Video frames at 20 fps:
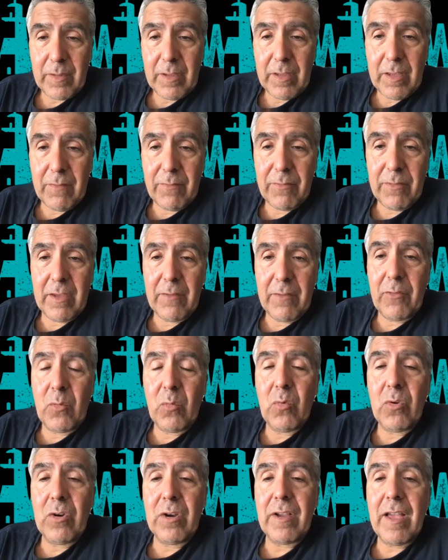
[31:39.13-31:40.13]
If, if a
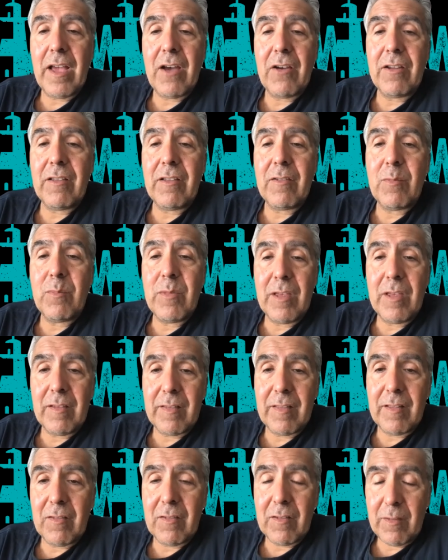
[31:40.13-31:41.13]
workout is
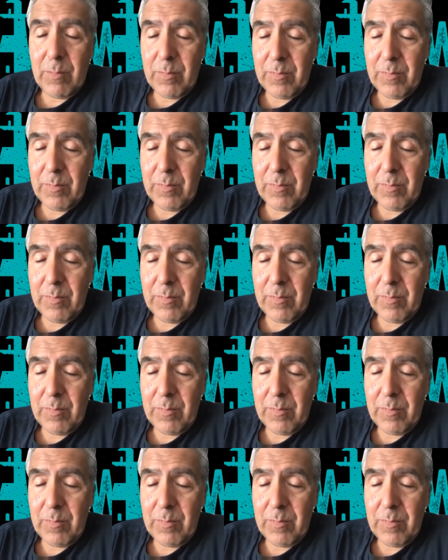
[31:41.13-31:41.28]
missed, it's